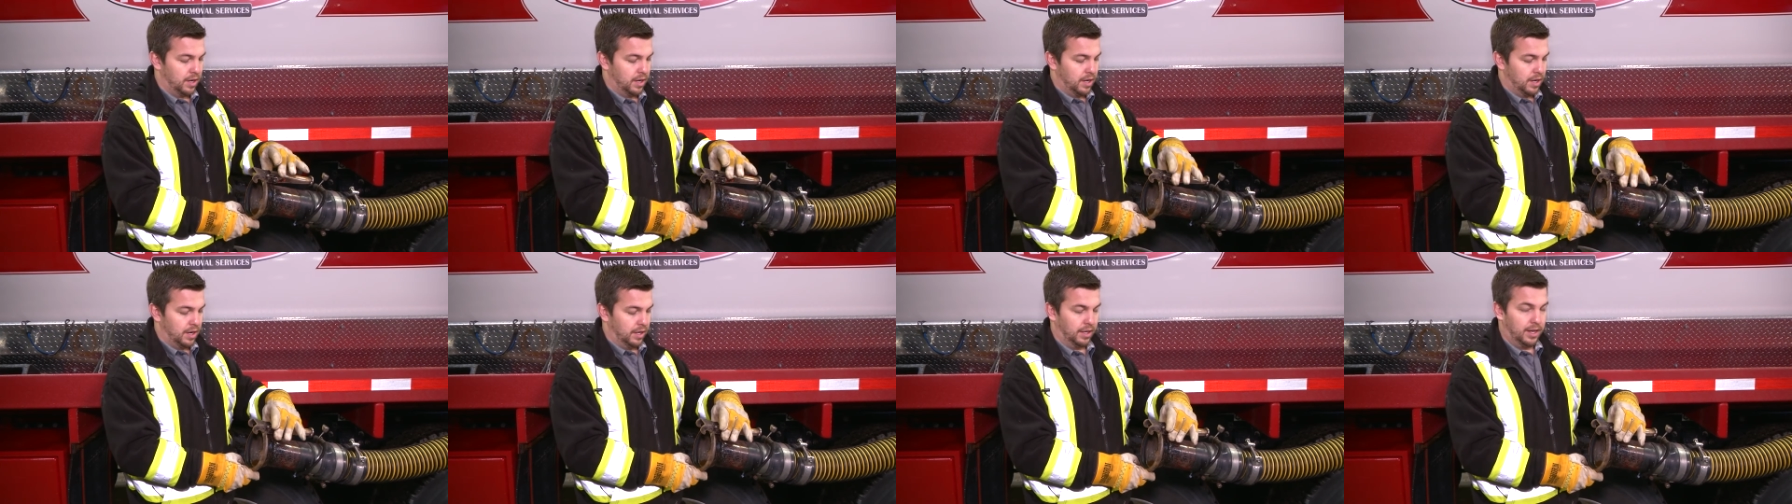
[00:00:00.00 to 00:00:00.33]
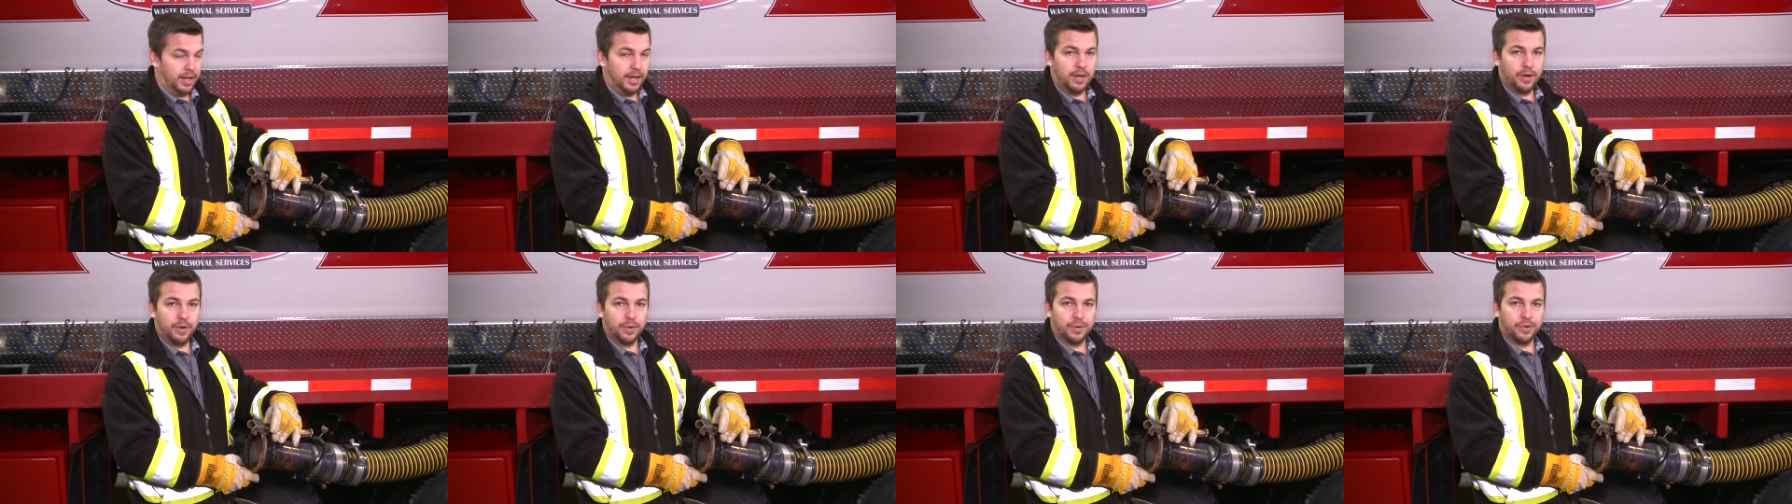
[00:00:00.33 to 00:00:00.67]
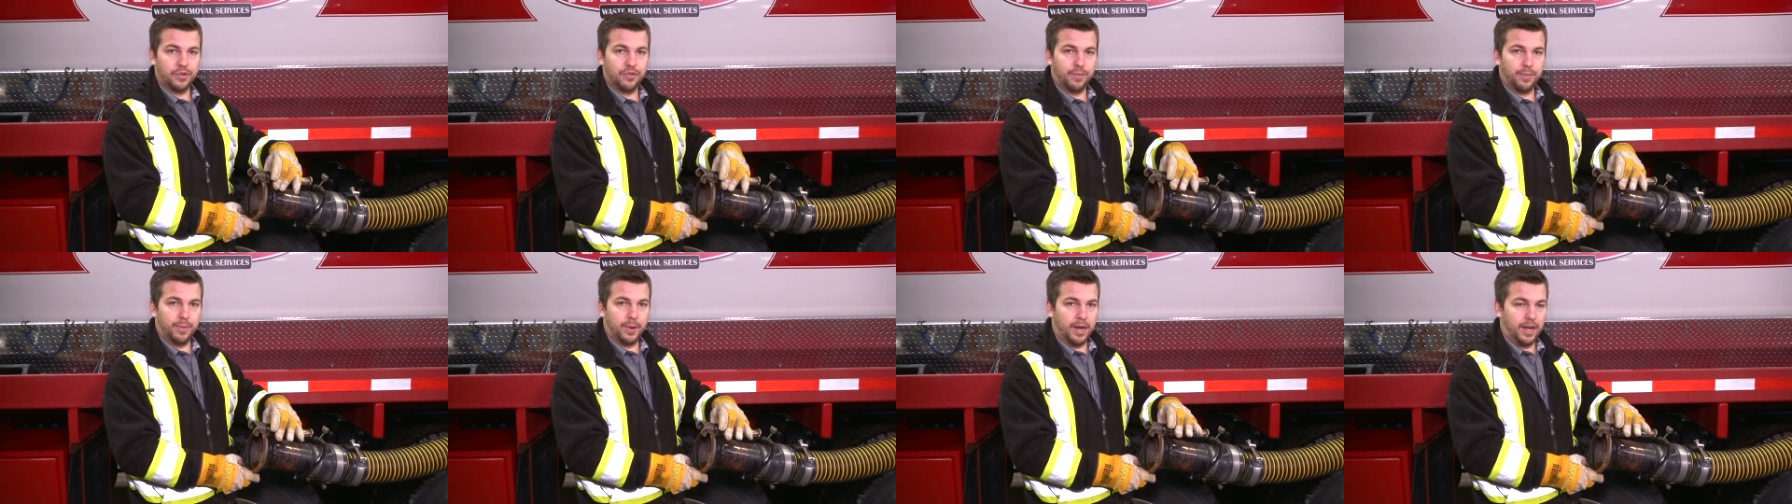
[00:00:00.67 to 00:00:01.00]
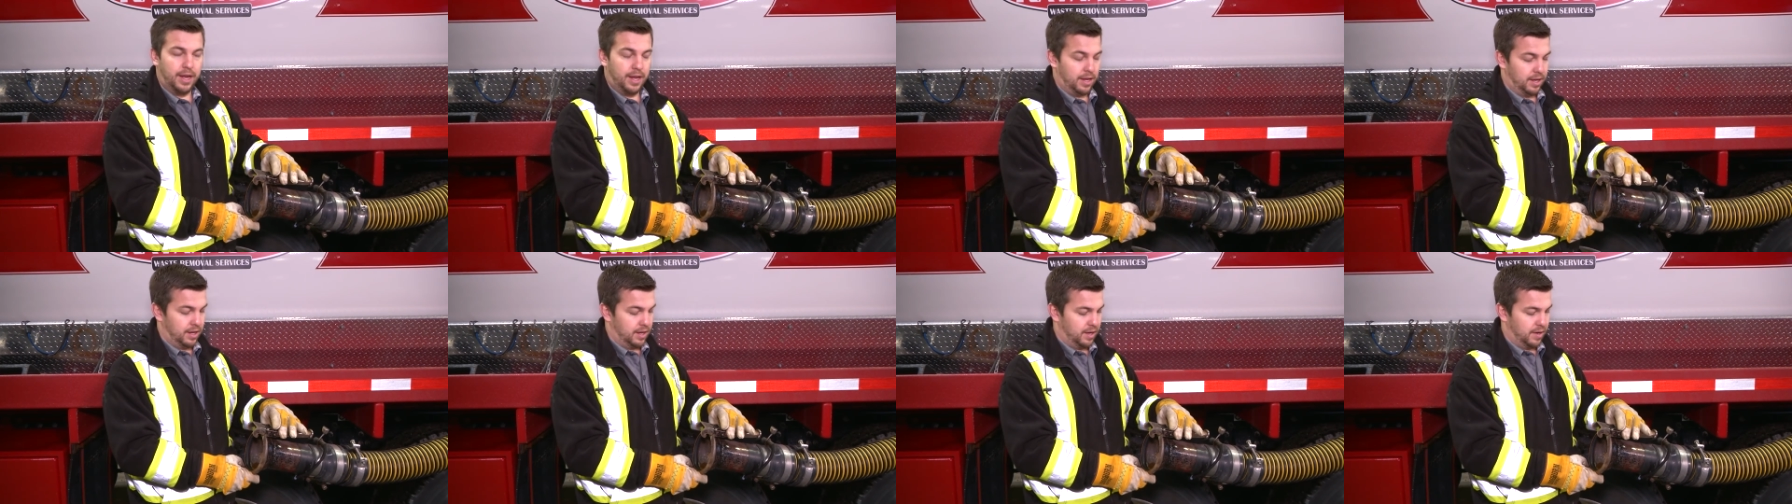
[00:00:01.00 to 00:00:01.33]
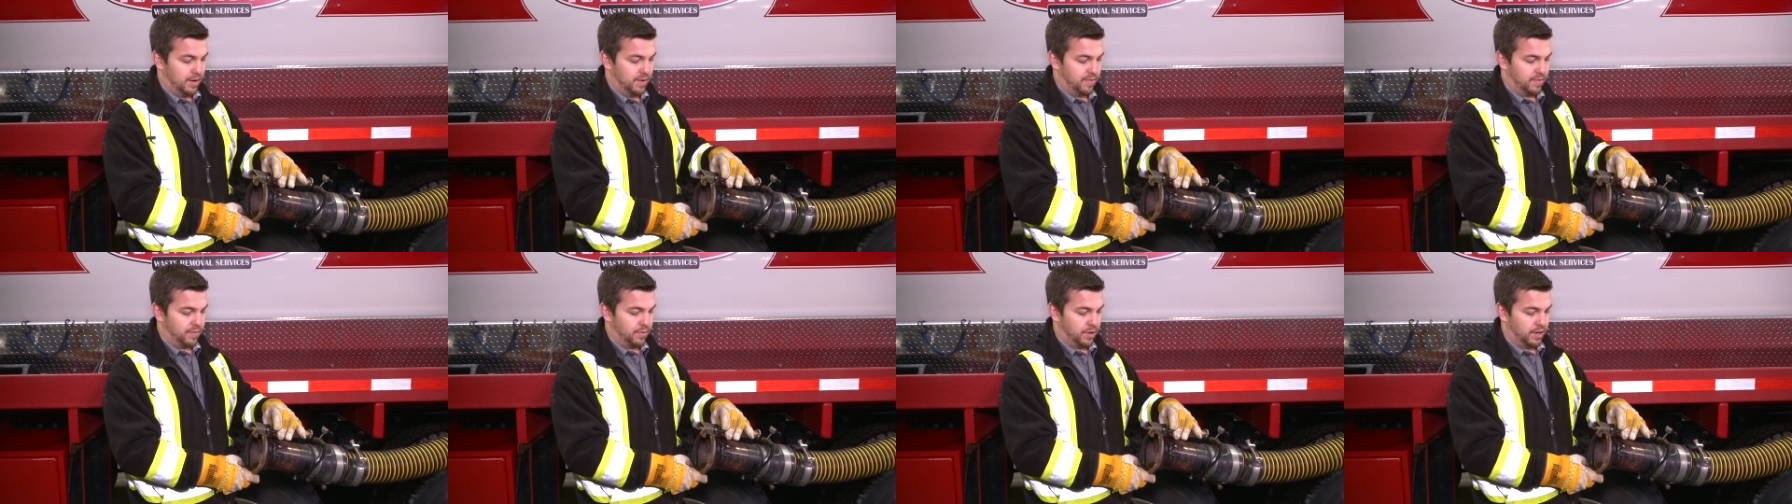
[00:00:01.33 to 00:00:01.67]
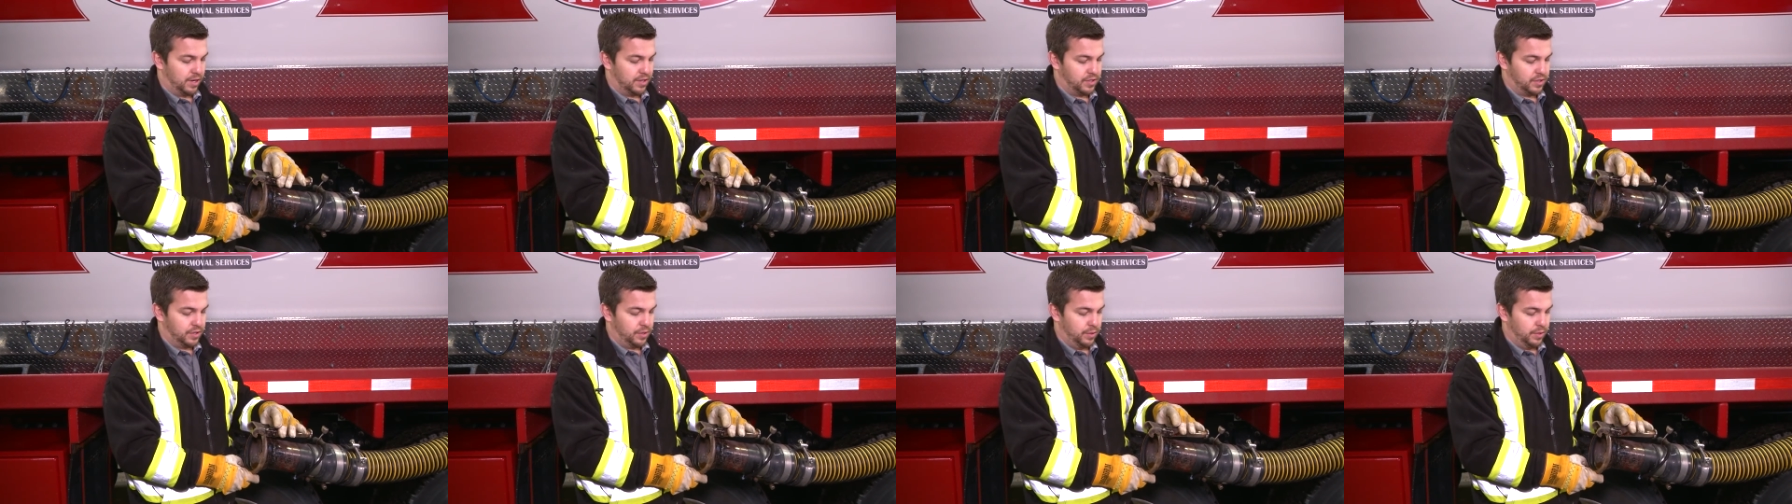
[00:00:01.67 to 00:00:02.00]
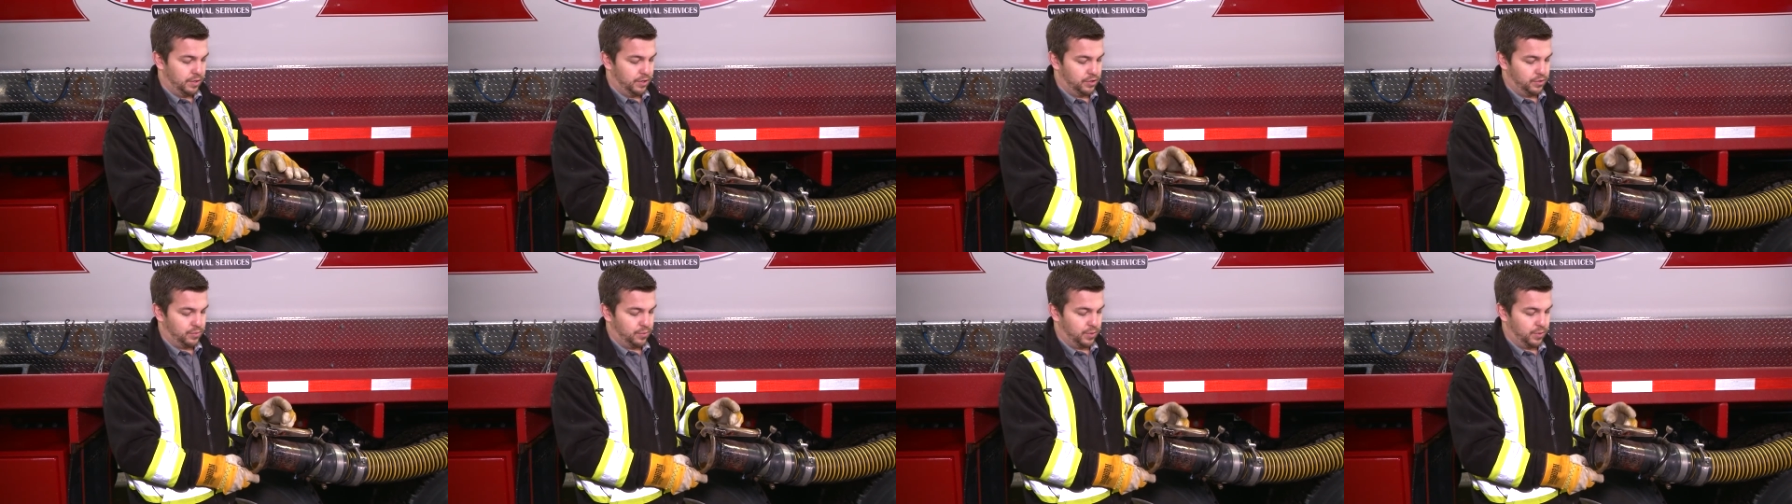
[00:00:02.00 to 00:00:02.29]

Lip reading: a leak or spray of raw sewage,